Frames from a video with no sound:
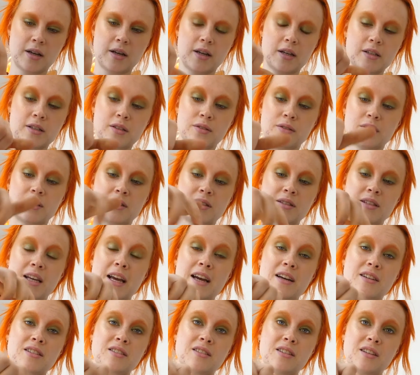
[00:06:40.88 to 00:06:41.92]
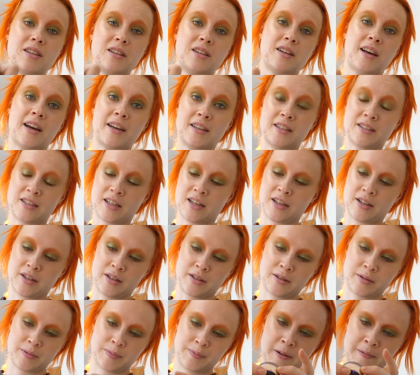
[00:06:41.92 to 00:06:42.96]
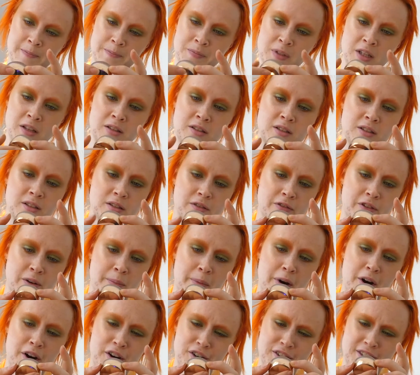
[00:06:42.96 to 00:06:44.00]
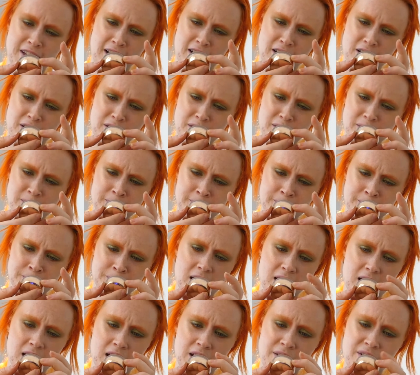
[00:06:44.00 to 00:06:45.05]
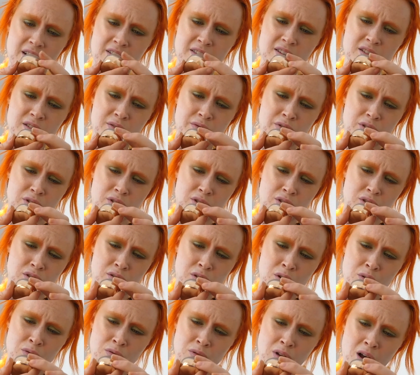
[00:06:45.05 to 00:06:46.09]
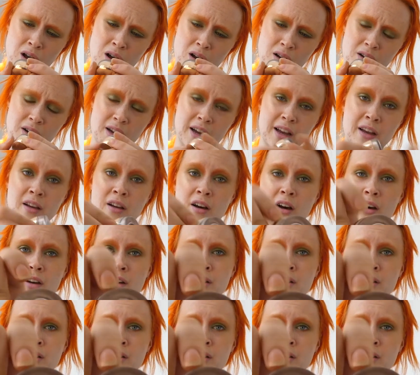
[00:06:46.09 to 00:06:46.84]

So this is actually eyeshadow. It's from Art Deco. I've had this for so long. I got